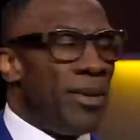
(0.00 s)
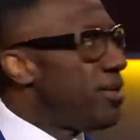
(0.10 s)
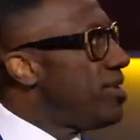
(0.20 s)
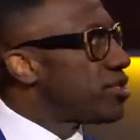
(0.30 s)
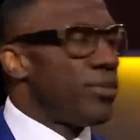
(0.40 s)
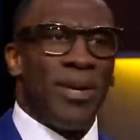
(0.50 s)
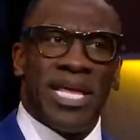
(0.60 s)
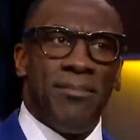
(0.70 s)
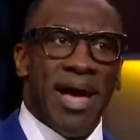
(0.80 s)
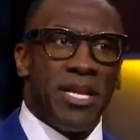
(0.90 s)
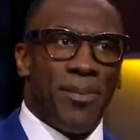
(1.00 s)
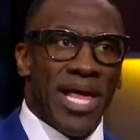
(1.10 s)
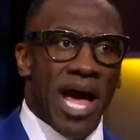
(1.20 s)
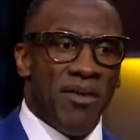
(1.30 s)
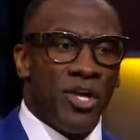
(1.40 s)
But he made the
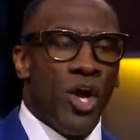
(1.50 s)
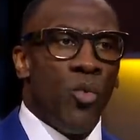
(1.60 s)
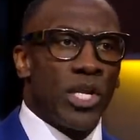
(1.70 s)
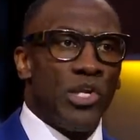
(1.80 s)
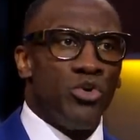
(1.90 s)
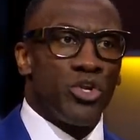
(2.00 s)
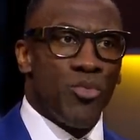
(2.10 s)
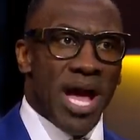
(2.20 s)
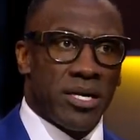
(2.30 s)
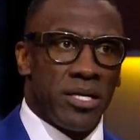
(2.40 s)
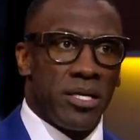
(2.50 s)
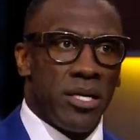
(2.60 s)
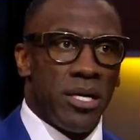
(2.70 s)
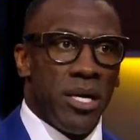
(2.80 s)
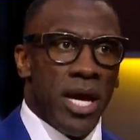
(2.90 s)
playoffs with a losing record.
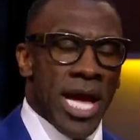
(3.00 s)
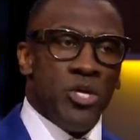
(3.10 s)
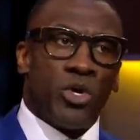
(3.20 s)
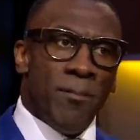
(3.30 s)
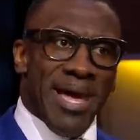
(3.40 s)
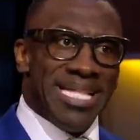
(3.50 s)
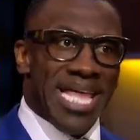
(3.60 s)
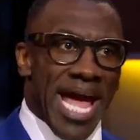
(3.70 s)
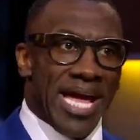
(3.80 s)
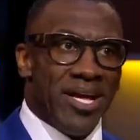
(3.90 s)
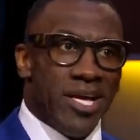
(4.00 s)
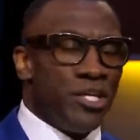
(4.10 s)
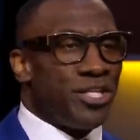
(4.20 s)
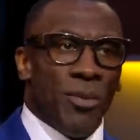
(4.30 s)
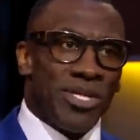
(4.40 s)
And you commend that.
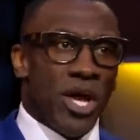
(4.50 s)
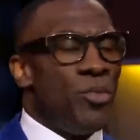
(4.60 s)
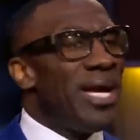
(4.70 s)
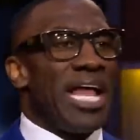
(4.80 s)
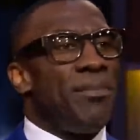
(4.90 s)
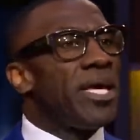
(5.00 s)
You see what we got to